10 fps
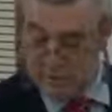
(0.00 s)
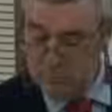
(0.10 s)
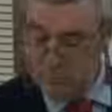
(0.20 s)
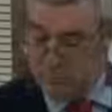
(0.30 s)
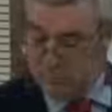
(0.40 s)

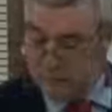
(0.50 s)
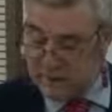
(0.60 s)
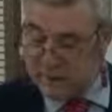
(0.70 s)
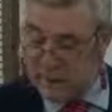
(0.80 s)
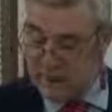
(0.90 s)
Mr.
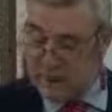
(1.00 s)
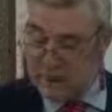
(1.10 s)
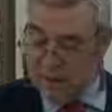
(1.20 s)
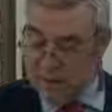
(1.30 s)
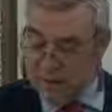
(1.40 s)
Speaker,
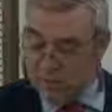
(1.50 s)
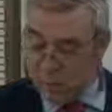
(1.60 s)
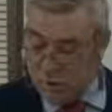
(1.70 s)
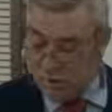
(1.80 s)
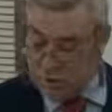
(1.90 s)
I
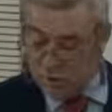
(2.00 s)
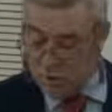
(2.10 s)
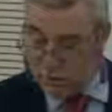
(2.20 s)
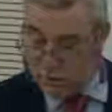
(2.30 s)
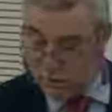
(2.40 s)
want to
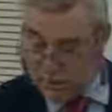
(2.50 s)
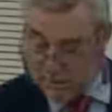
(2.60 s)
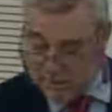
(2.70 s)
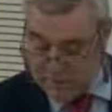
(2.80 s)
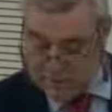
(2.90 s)
close my
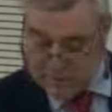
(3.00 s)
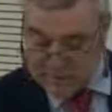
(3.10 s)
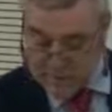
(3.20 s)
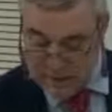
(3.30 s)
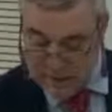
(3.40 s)
address
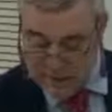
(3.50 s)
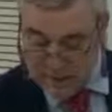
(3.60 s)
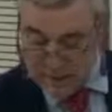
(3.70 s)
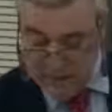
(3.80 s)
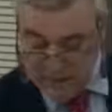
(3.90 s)
this year
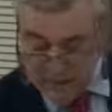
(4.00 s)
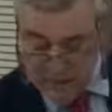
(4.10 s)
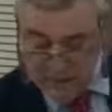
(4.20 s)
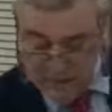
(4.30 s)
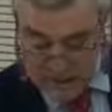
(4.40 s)
by
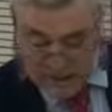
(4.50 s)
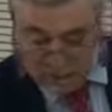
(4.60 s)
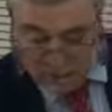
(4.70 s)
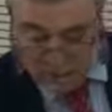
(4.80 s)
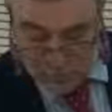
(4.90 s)
saying
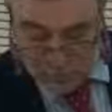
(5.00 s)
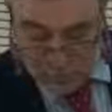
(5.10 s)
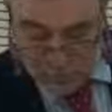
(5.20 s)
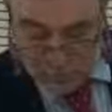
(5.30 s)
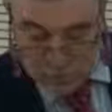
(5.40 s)
thank you.
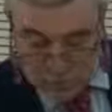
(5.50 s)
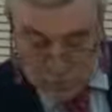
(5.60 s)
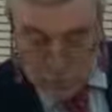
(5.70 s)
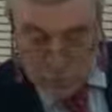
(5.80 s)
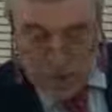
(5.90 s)

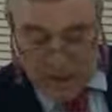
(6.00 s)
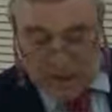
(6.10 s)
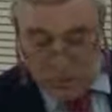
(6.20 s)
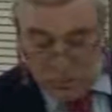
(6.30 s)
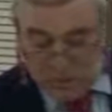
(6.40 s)

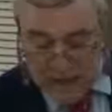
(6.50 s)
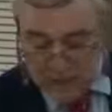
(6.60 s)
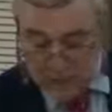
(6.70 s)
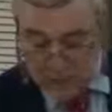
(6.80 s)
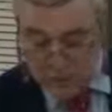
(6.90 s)
I would
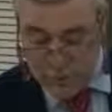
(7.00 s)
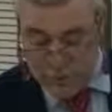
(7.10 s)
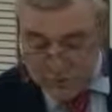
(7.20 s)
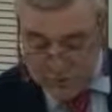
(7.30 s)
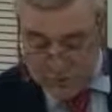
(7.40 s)
like to
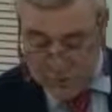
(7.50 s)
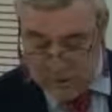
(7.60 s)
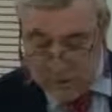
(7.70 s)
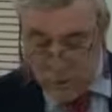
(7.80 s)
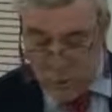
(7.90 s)
thank
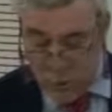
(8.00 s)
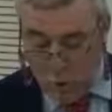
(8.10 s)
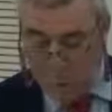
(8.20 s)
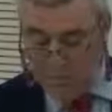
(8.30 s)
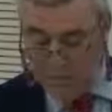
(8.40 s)

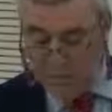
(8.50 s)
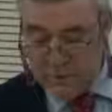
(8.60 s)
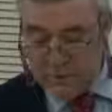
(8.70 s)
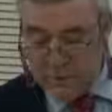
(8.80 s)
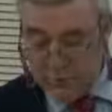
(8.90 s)
all
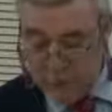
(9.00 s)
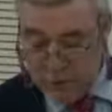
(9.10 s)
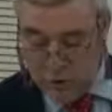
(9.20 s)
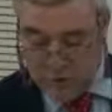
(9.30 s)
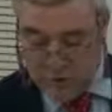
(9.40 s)
members of the
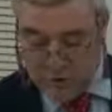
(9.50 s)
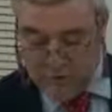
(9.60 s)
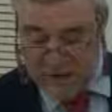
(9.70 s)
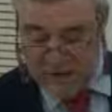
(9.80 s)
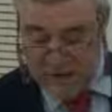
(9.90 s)
Youth
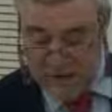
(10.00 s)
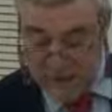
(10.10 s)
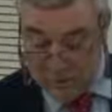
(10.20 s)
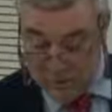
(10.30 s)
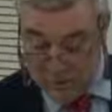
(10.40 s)
Advisory
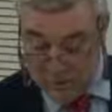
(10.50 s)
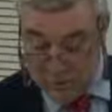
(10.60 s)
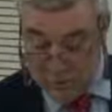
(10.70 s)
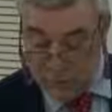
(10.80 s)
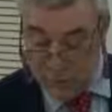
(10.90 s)

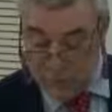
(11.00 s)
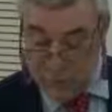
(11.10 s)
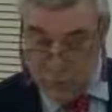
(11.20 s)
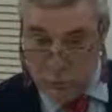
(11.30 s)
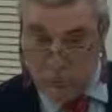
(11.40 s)
Council,
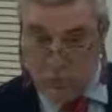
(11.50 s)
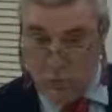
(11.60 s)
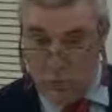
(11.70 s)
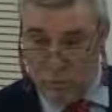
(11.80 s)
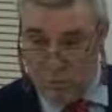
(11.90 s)
the Youth
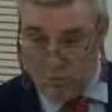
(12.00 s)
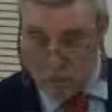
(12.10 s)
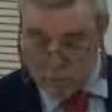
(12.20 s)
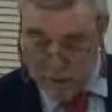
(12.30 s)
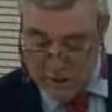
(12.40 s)
Forum
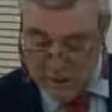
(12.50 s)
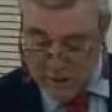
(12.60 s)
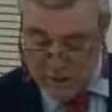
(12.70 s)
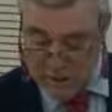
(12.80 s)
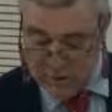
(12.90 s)
now
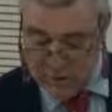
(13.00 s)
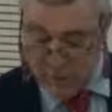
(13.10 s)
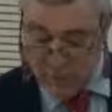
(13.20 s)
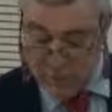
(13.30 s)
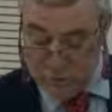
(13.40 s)
named the
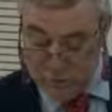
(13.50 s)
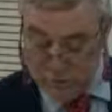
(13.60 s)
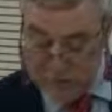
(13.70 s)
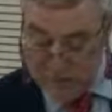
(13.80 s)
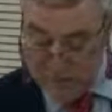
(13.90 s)
Voice
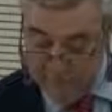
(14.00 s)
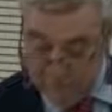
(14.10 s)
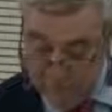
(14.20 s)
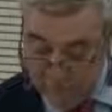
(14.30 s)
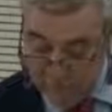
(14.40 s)
of the Young
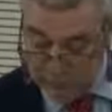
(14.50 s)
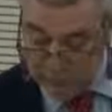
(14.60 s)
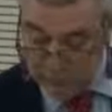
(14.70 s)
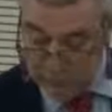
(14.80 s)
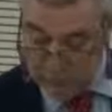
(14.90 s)
People,
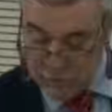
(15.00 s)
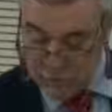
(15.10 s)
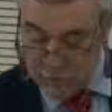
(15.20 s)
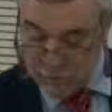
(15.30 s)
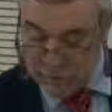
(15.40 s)
the
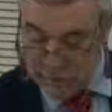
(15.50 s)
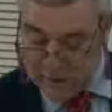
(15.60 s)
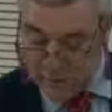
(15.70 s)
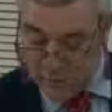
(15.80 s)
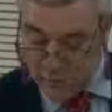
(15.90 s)

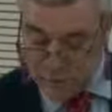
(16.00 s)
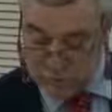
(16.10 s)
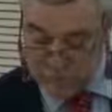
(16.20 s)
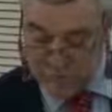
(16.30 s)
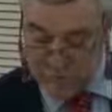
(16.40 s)
Gibraltar
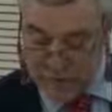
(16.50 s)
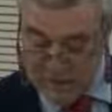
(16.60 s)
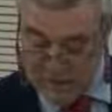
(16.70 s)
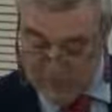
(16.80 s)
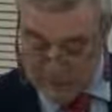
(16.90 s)
Sports
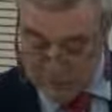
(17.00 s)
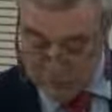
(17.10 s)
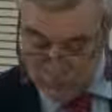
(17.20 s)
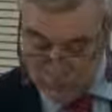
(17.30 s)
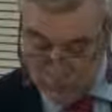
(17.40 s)
Advisory
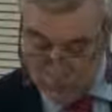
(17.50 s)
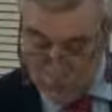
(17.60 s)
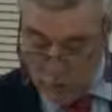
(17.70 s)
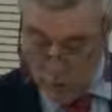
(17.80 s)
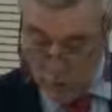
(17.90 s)
Council,
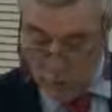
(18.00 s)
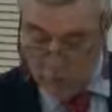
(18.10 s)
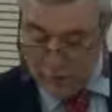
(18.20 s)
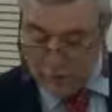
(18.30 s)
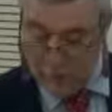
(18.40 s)

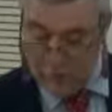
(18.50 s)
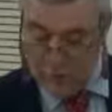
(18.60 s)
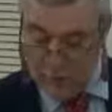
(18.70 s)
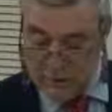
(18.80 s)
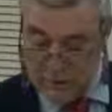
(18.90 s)
all the
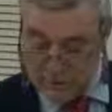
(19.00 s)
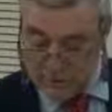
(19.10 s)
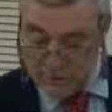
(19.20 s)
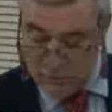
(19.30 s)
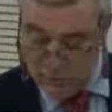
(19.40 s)

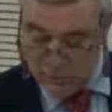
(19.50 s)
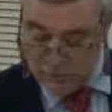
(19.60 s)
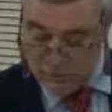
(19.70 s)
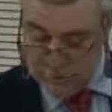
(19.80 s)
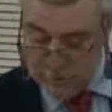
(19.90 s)
cultural
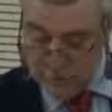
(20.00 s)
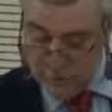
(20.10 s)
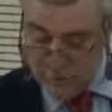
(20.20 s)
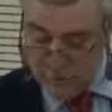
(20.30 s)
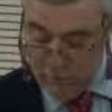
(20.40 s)
groups
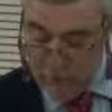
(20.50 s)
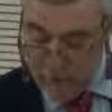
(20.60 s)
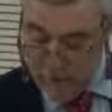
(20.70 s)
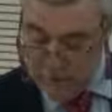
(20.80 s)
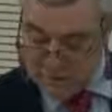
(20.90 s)
from
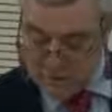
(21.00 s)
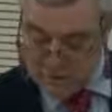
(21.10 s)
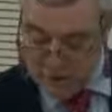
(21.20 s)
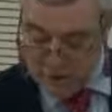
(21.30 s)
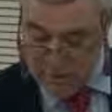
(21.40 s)
arts,
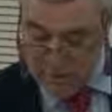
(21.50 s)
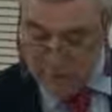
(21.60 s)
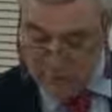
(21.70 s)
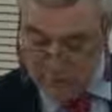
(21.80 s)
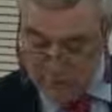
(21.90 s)
drama,
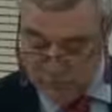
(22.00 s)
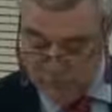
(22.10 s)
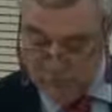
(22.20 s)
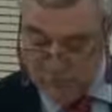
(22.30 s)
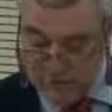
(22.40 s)

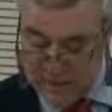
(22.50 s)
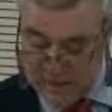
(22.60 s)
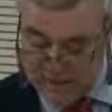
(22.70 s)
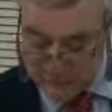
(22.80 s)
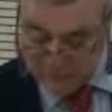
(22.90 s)
photographic and
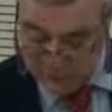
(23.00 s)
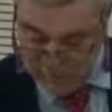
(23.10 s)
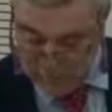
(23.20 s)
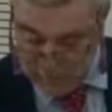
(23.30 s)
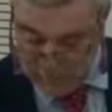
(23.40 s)
dance
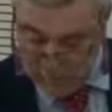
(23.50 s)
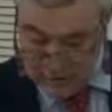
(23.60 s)
fraternity.